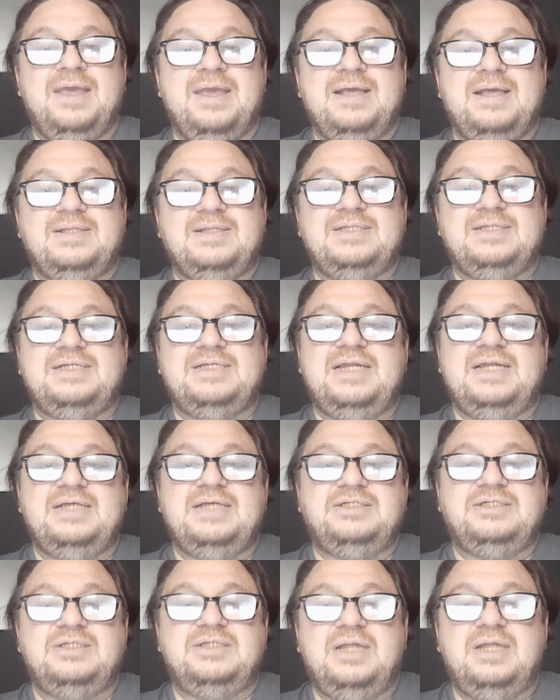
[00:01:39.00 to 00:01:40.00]
This
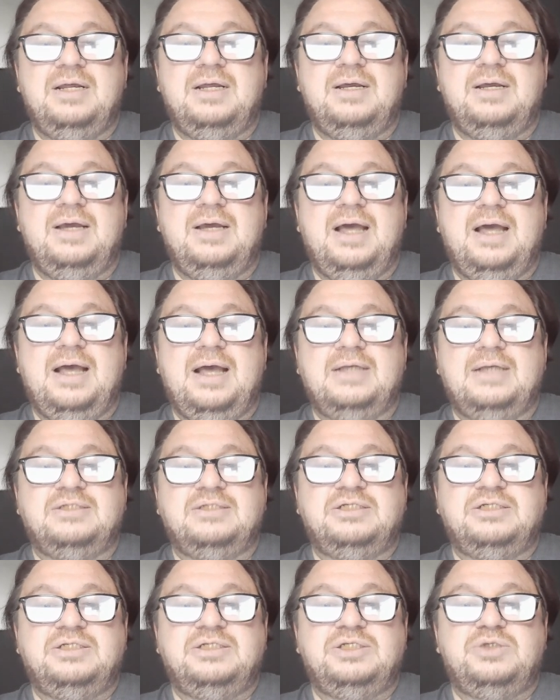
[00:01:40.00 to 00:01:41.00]
collection
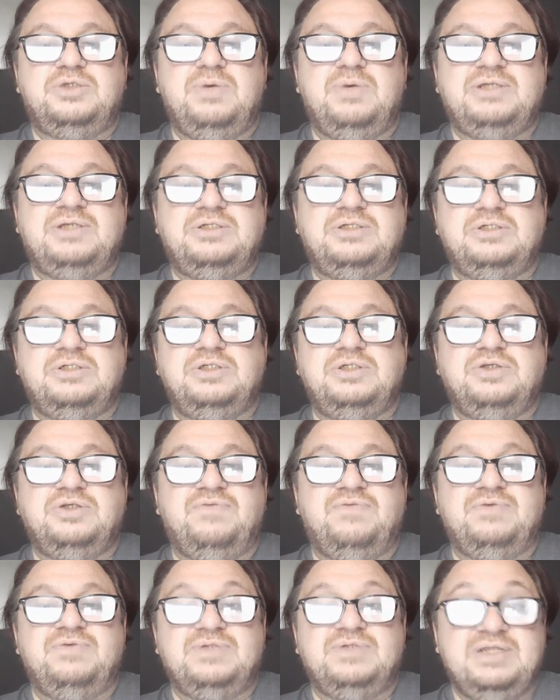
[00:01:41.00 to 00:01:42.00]
asks questions
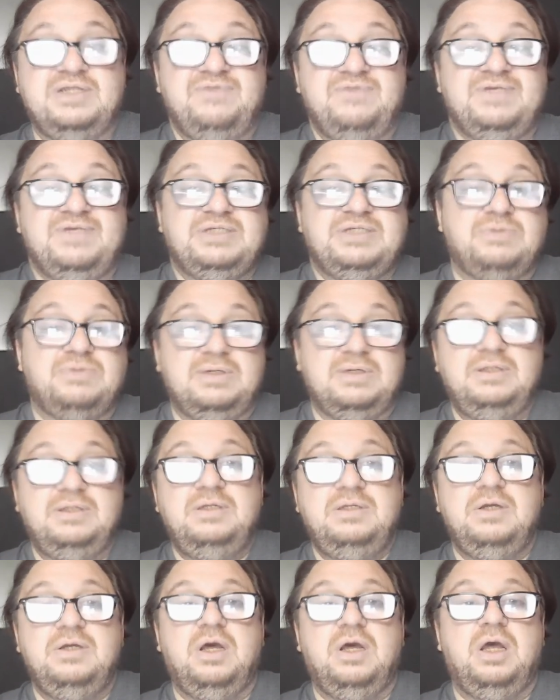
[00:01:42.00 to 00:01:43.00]
of us individually,
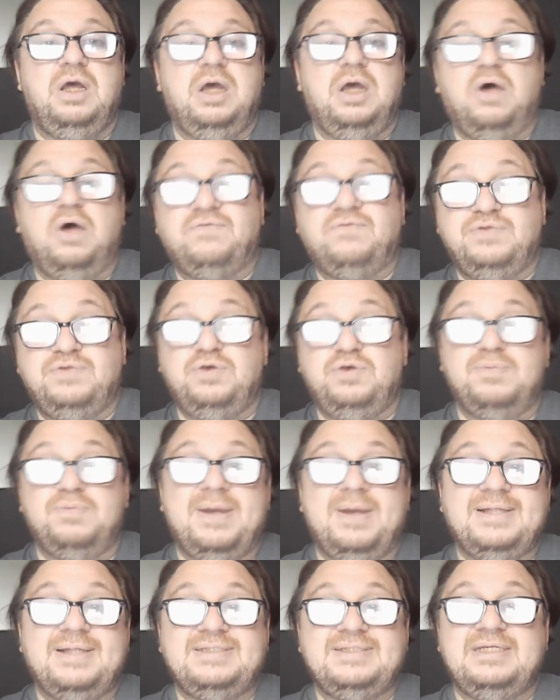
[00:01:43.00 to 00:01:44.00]
of
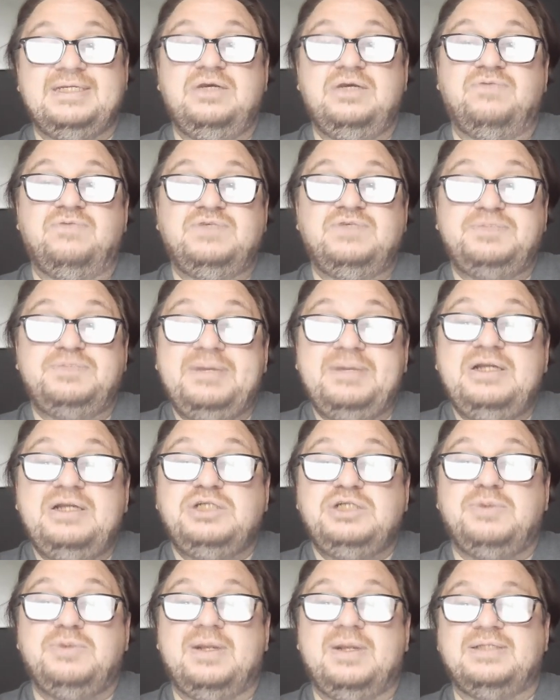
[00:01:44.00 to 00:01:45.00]
humanity, of
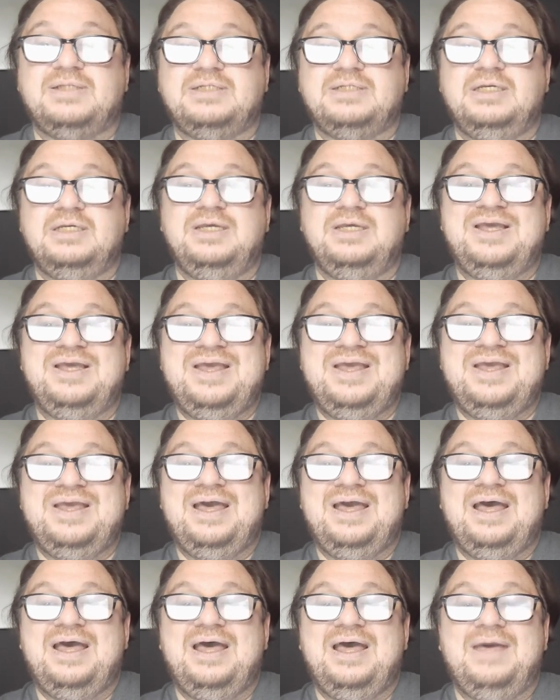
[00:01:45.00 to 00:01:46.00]
spirituality,
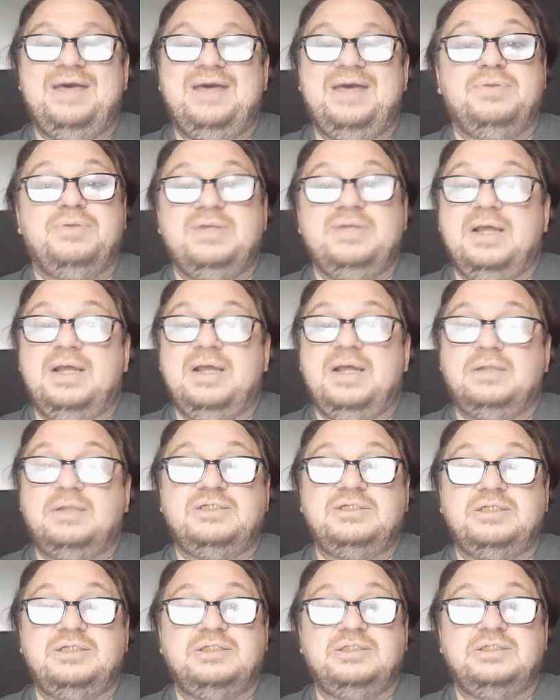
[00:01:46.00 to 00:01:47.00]
but the
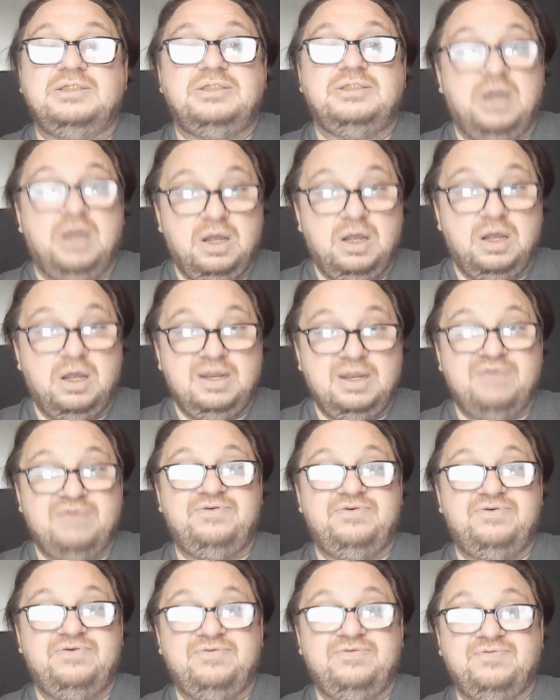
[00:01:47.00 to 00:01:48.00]
answers are left
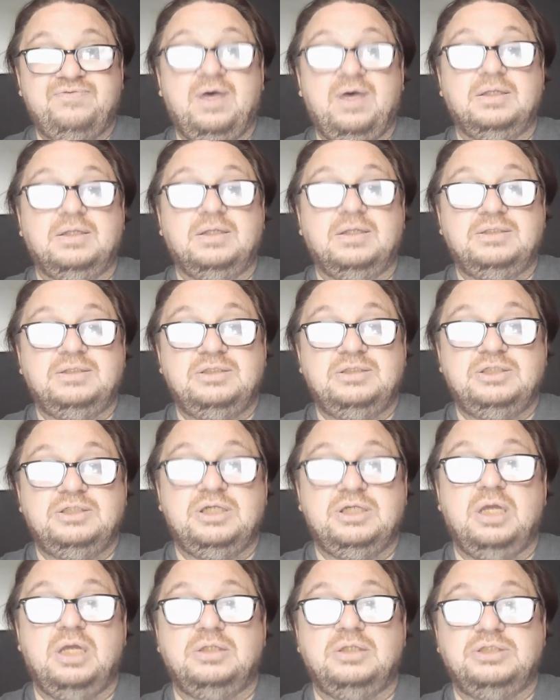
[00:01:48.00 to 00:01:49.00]
for us to
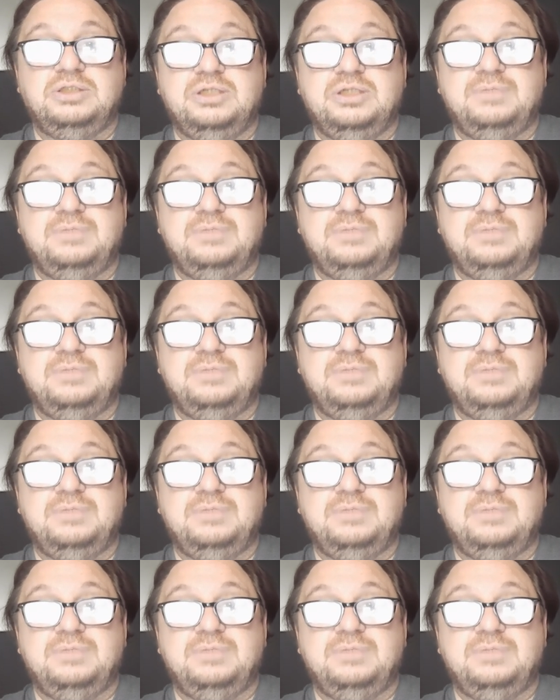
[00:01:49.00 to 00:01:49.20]
conjure.